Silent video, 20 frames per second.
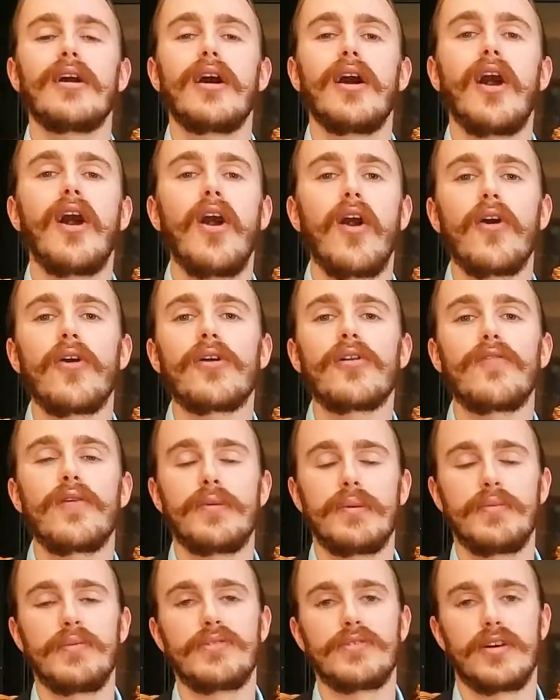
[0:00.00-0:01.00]
hard for
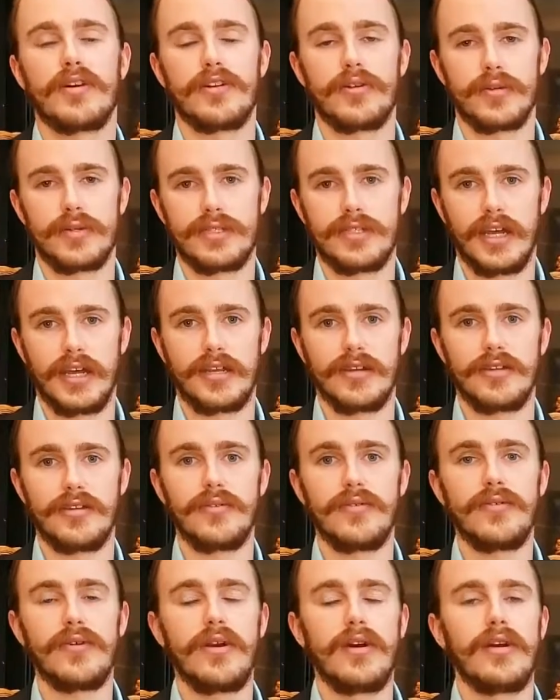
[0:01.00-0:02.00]
people to understand
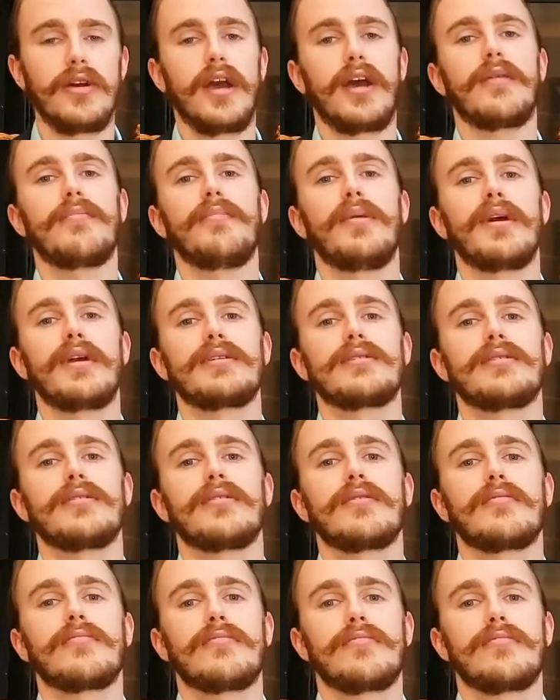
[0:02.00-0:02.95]
you and makes it